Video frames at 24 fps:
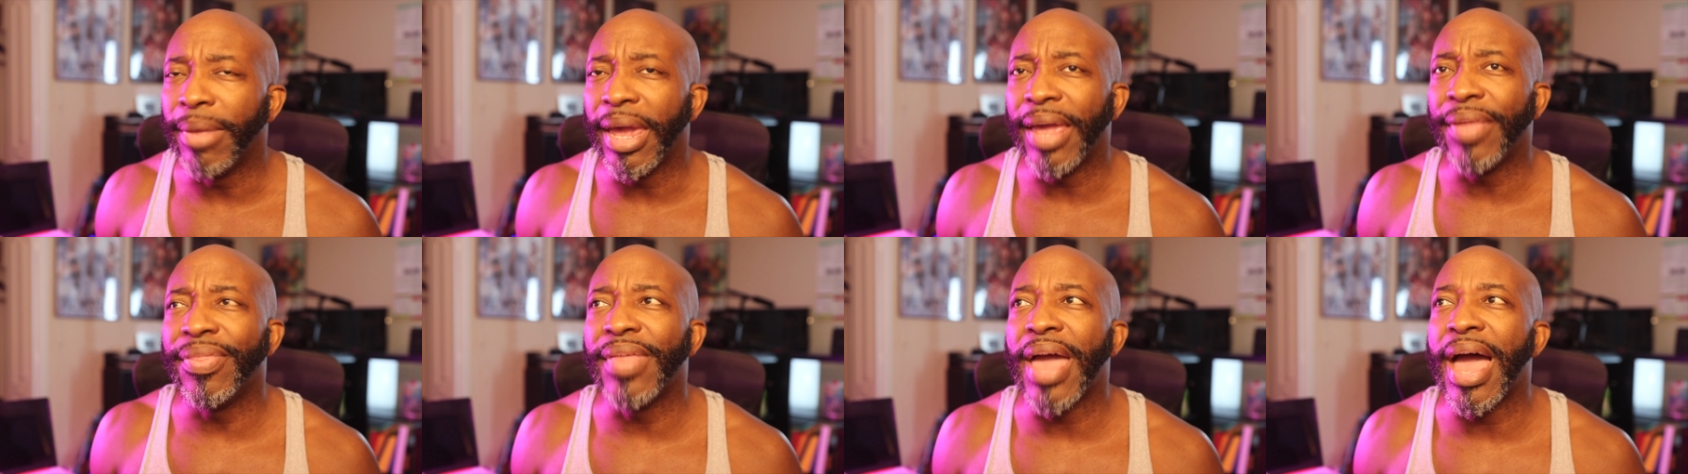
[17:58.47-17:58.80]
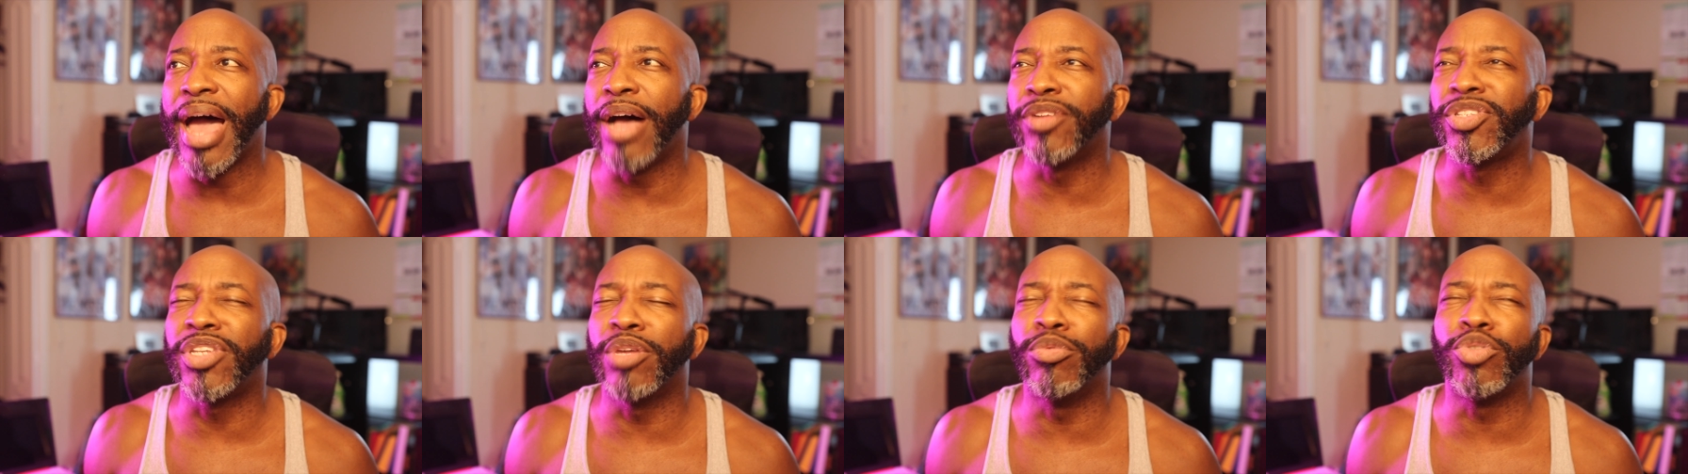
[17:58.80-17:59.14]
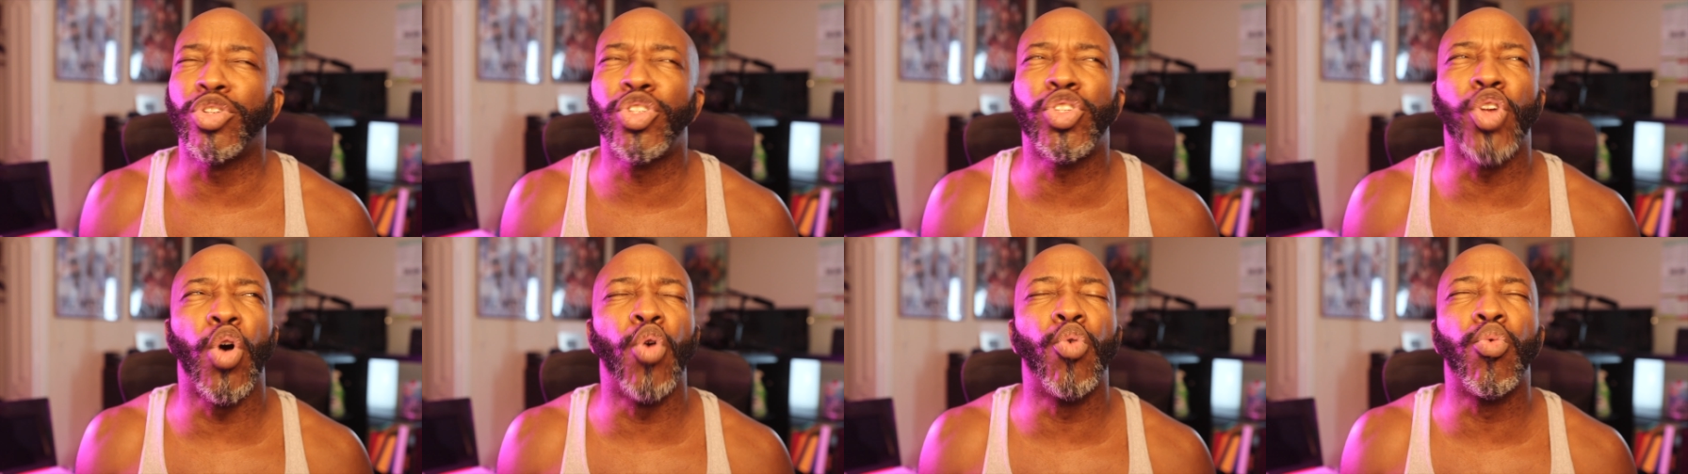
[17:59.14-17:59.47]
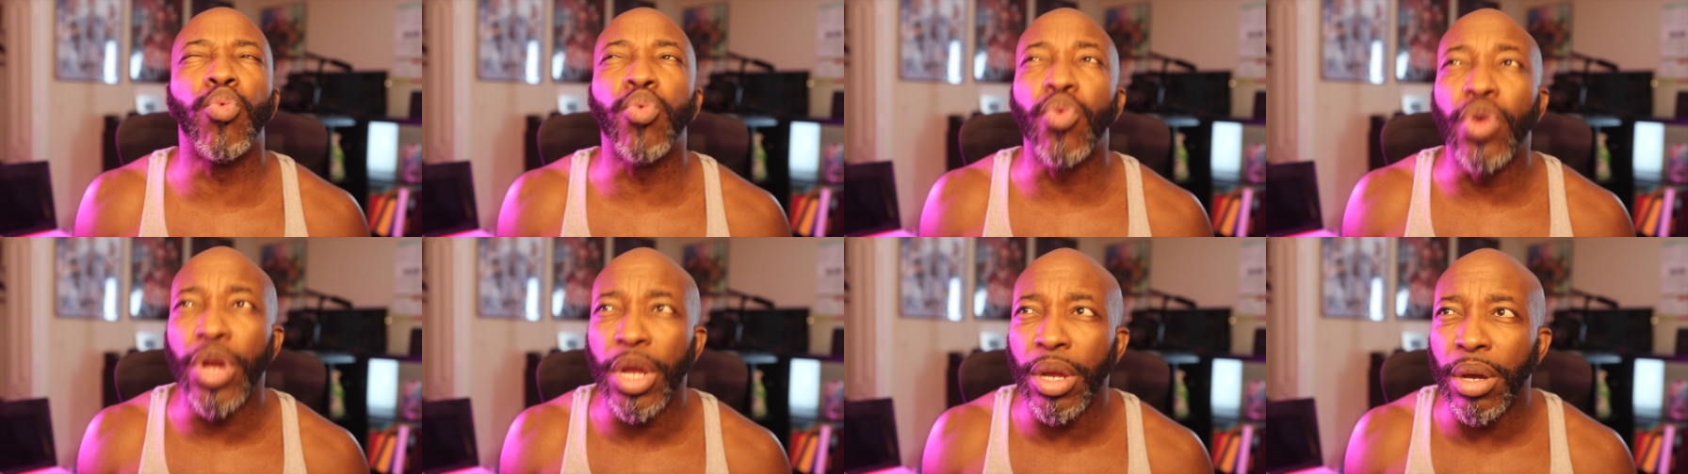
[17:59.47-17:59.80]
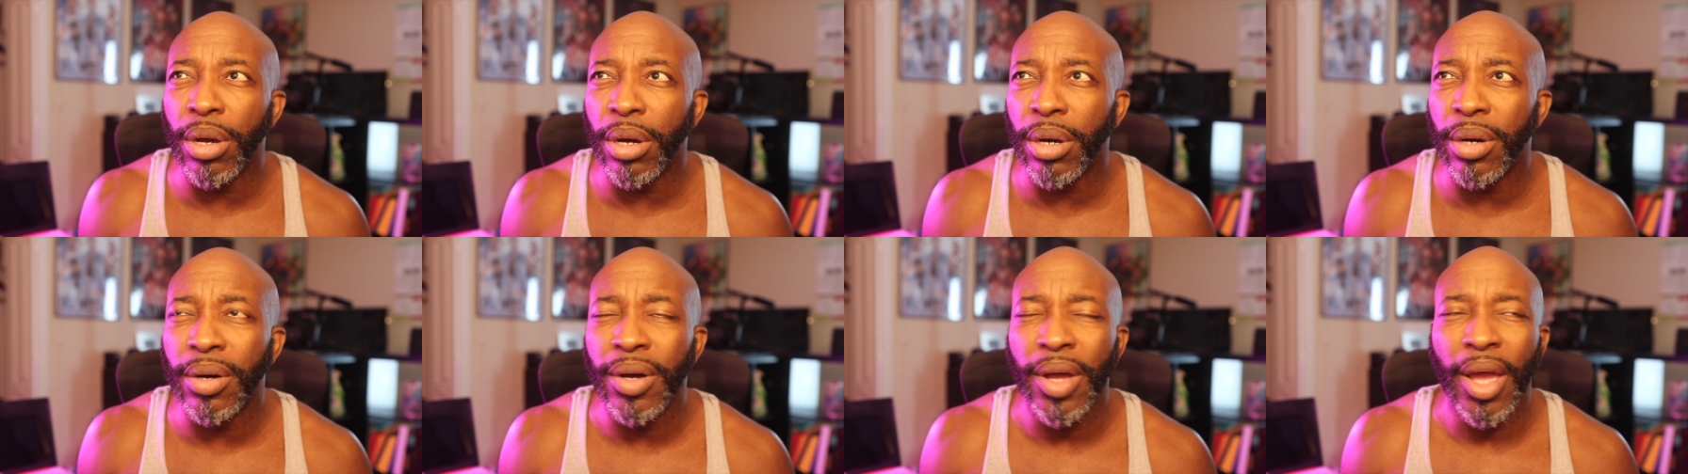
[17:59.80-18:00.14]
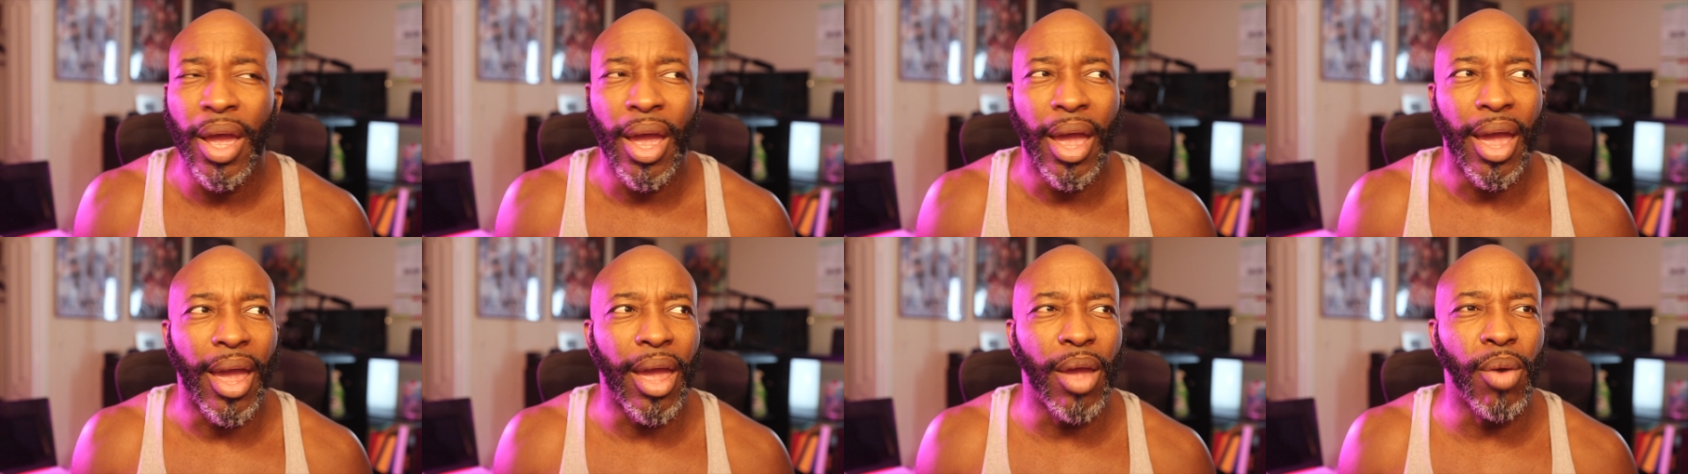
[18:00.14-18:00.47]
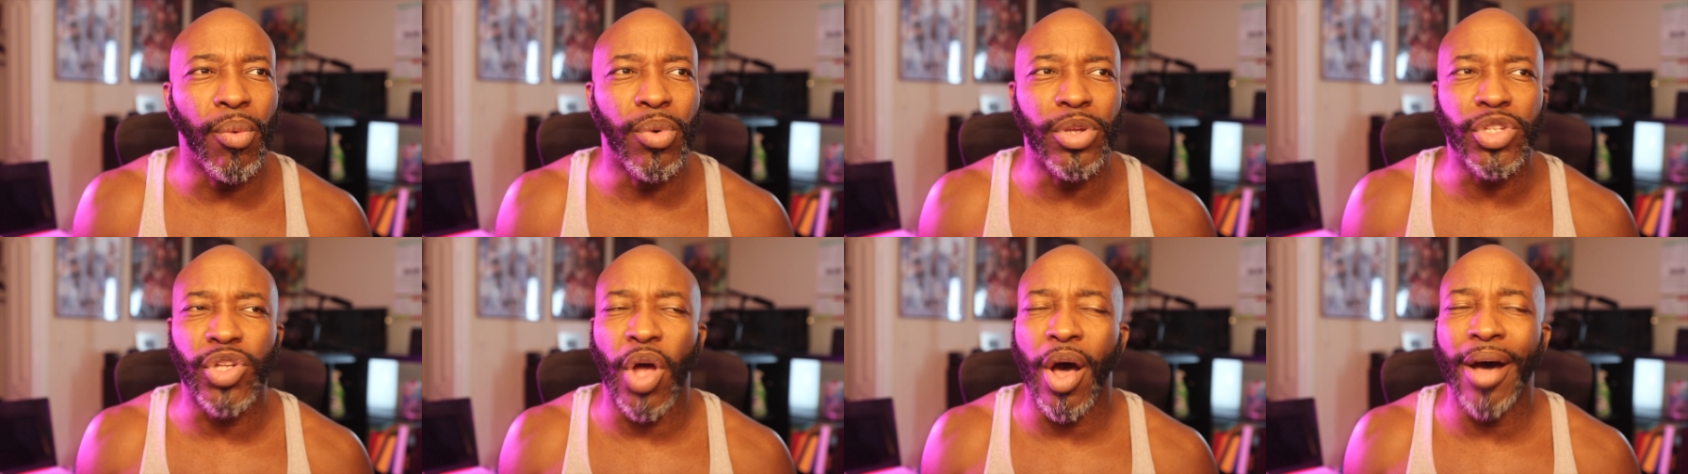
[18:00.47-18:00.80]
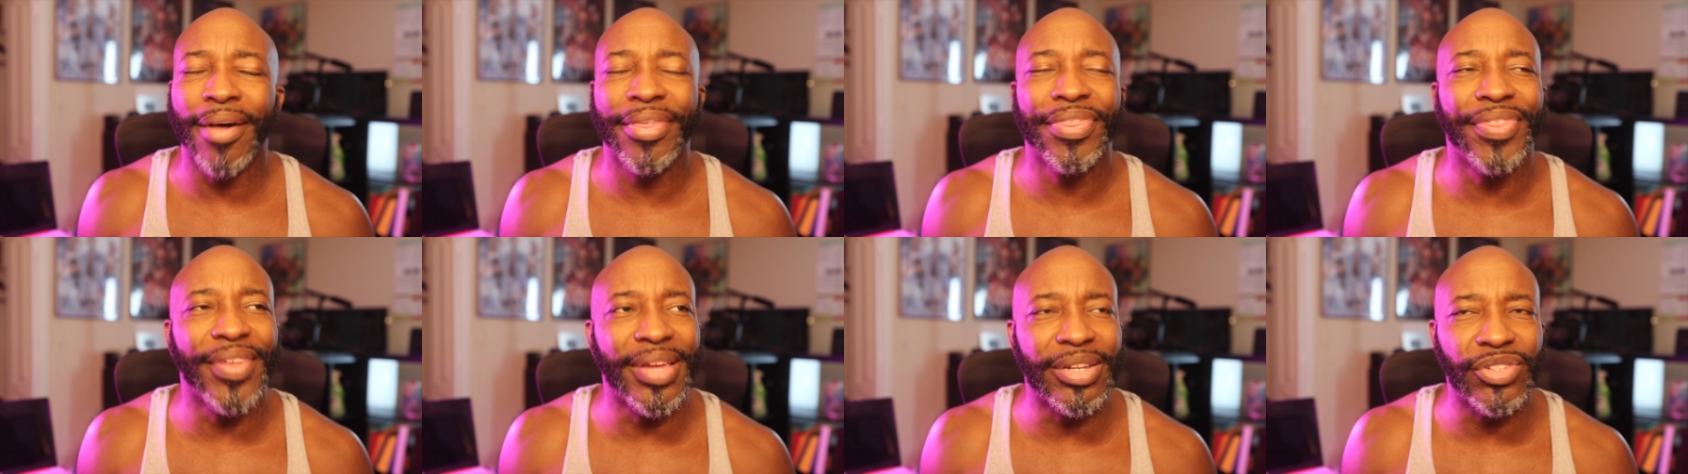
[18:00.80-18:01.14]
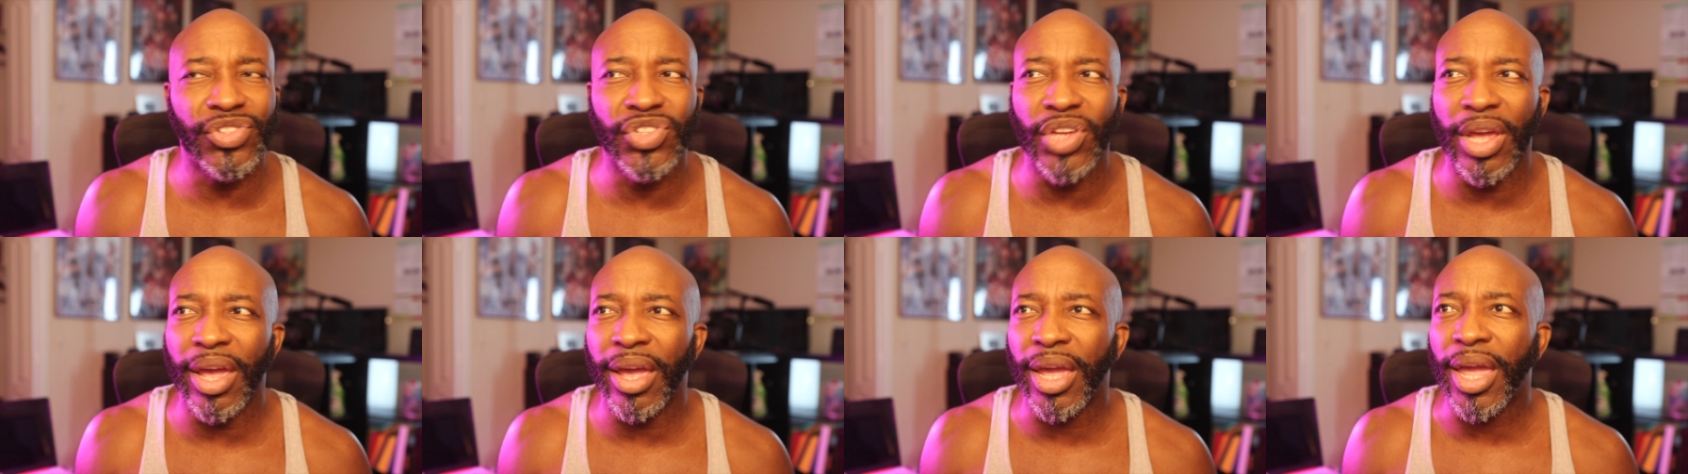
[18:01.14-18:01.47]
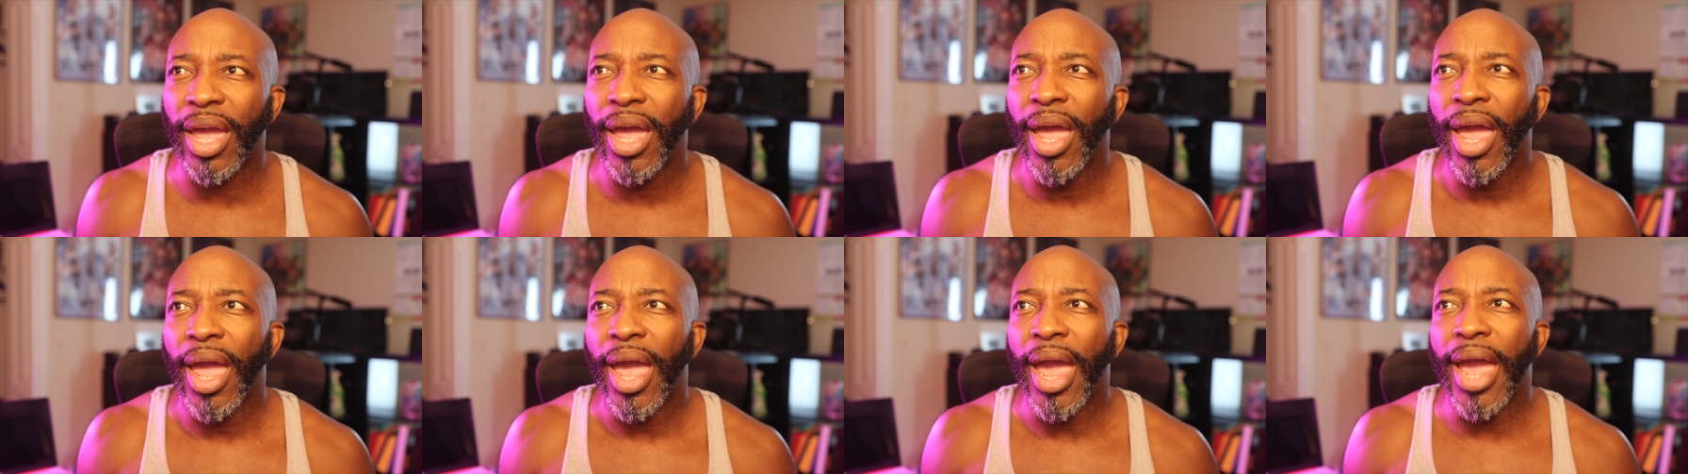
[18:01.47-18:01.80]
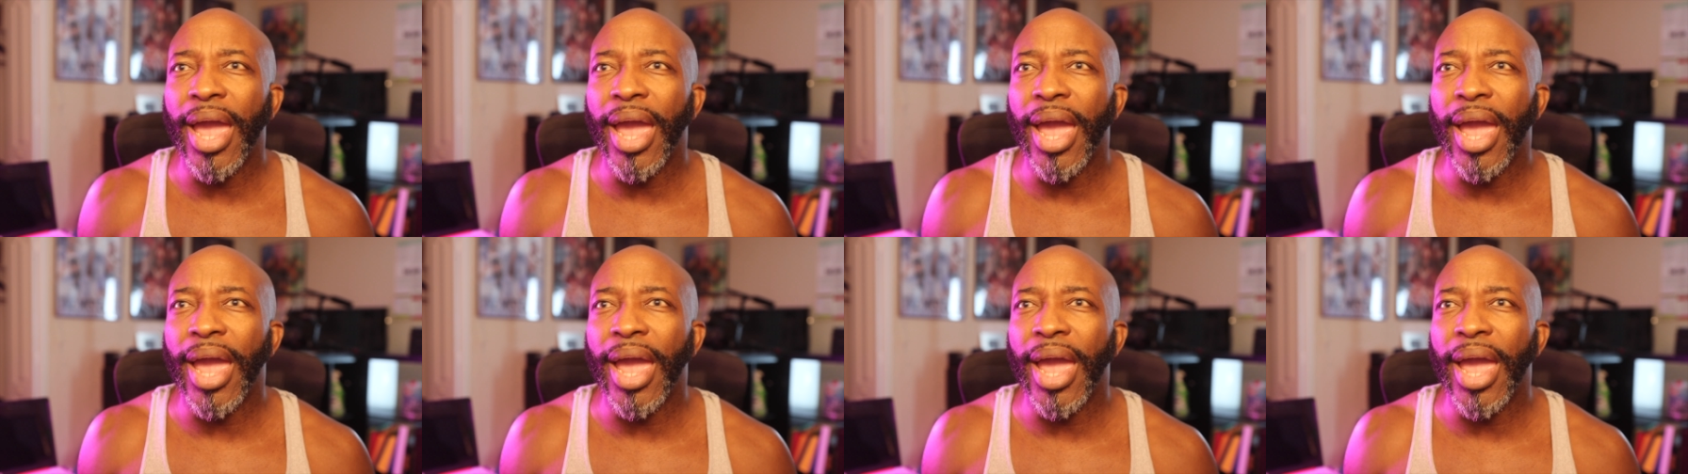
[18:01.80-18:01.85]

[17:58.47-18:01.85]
In the house, it was so real, it was authentic,